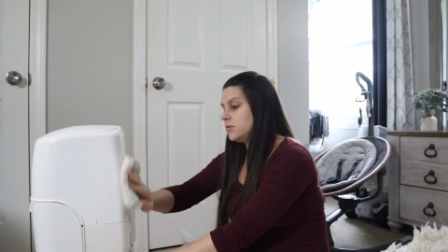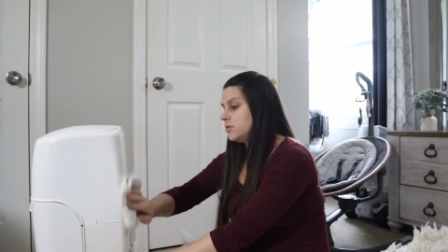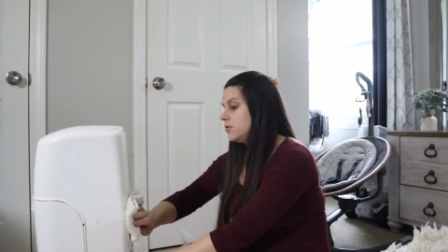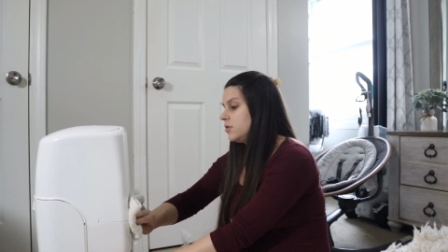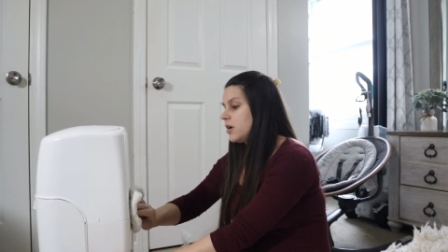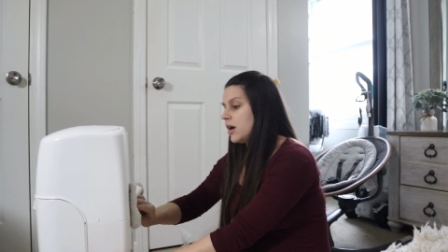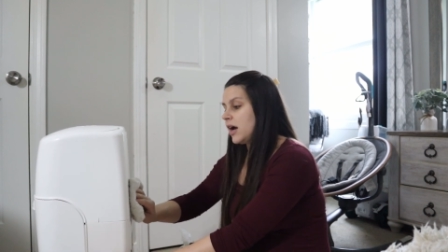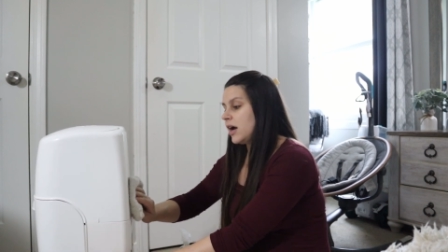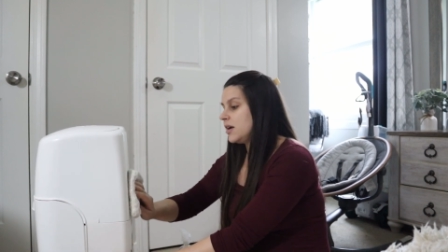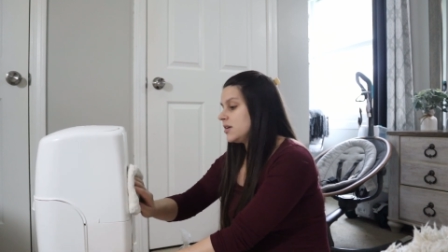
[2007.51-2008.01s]

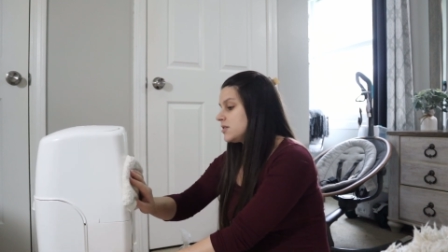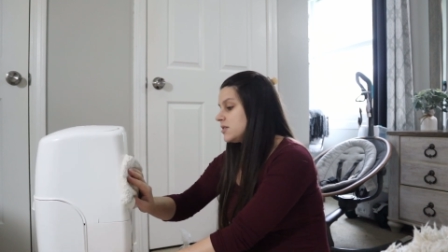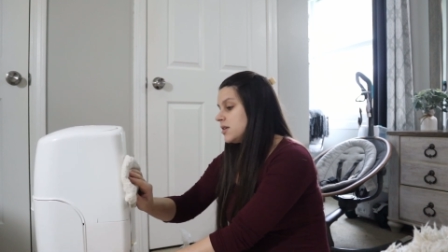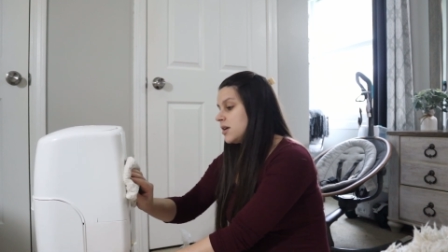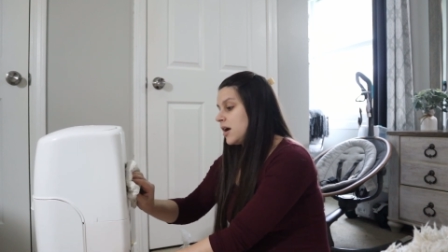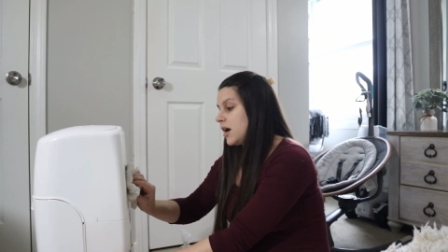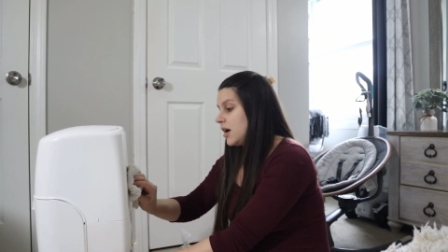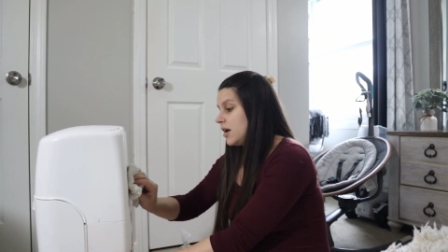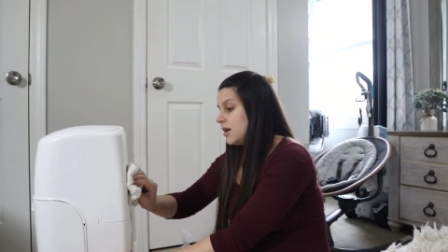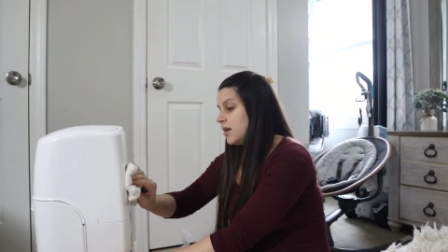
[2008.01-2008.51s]
You
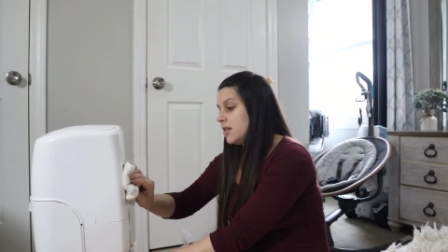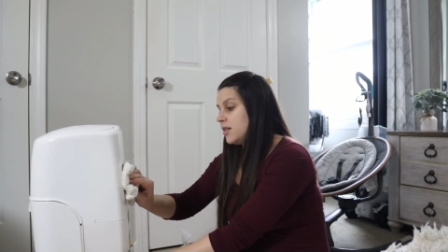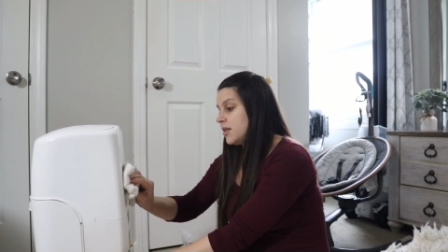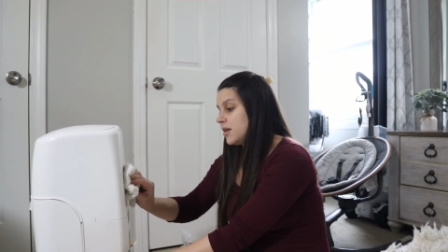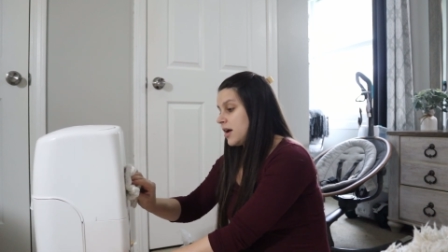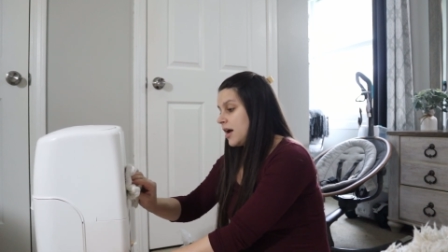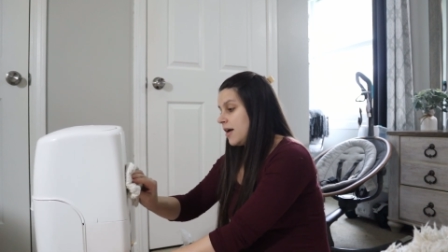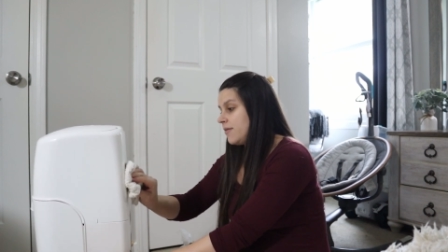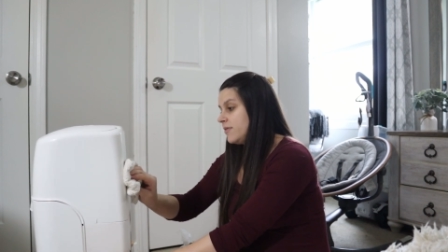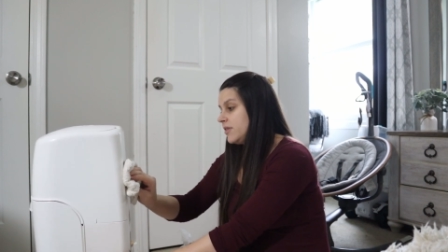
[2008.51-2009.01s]
guys,
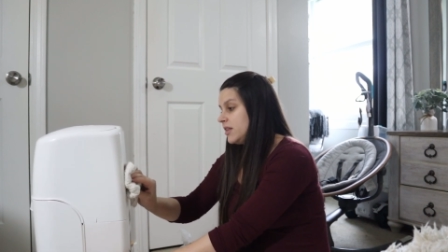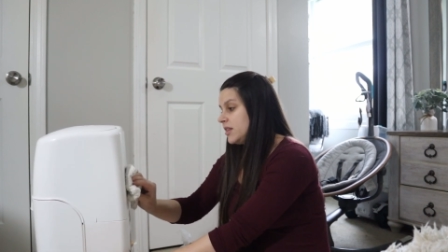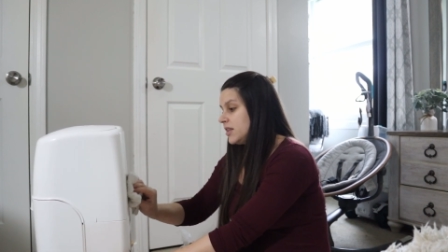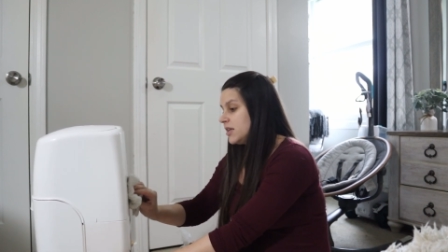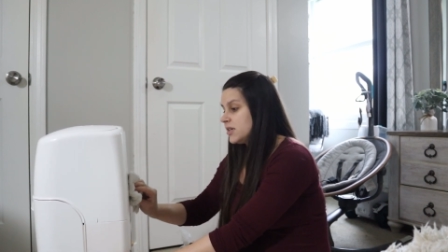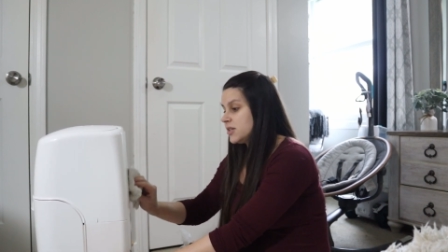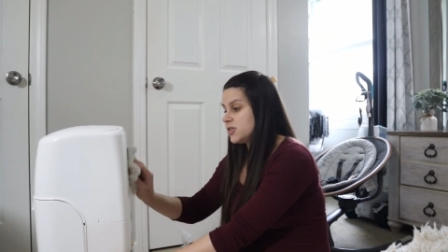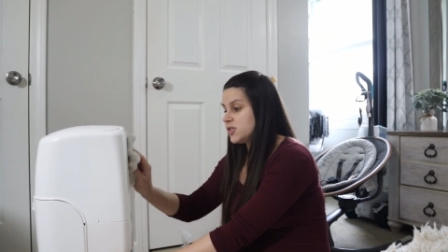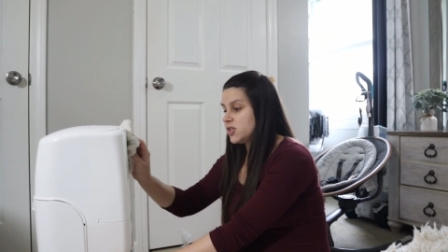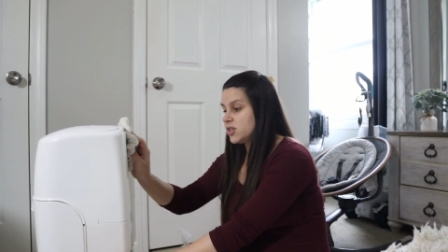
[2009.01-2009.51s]
I, I mean,
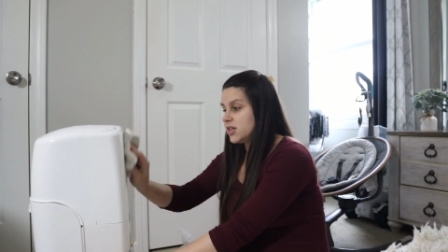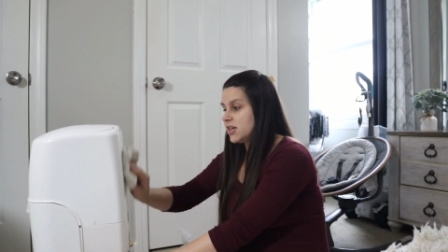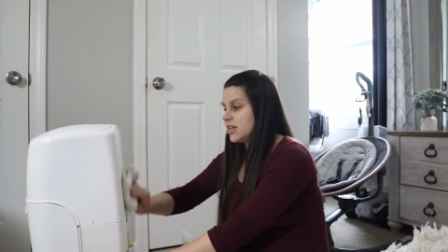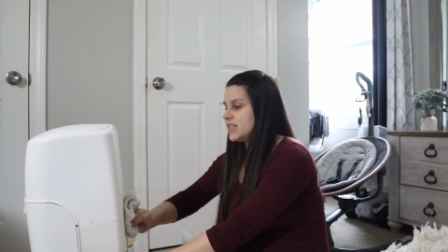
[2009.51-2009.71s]
this just,